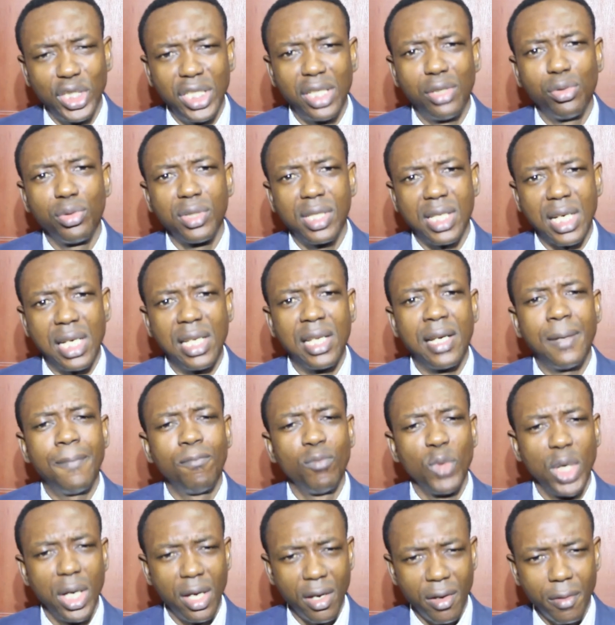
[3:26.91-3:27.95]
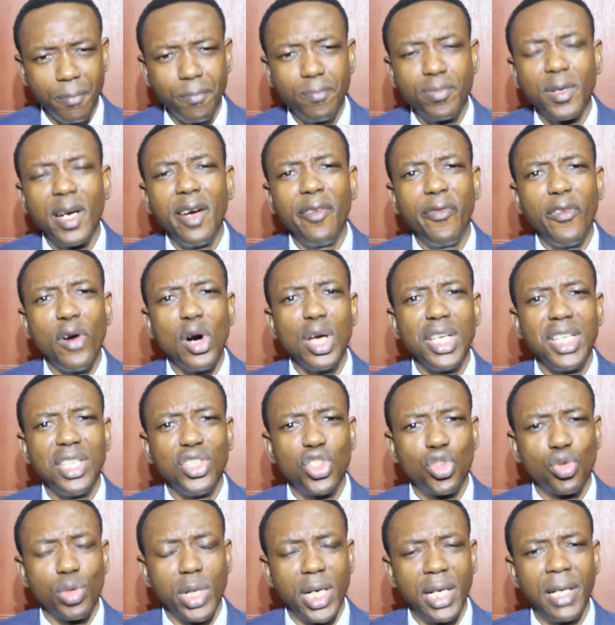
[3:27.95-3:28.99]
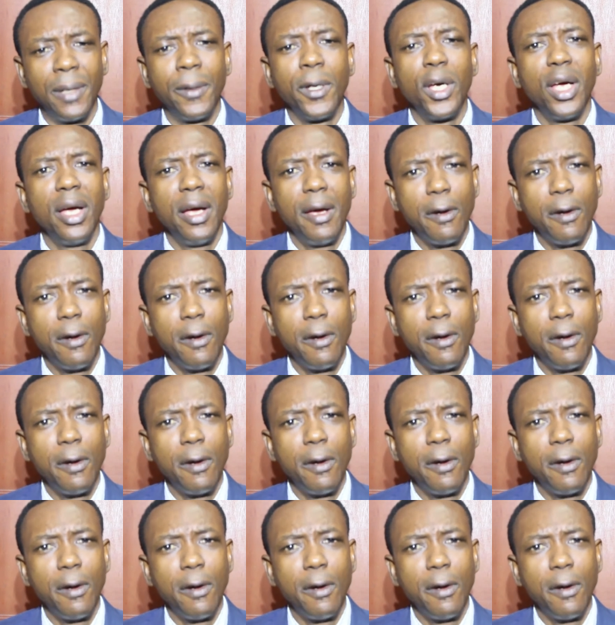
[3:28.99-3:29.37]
Jerusalem, pray for Israel,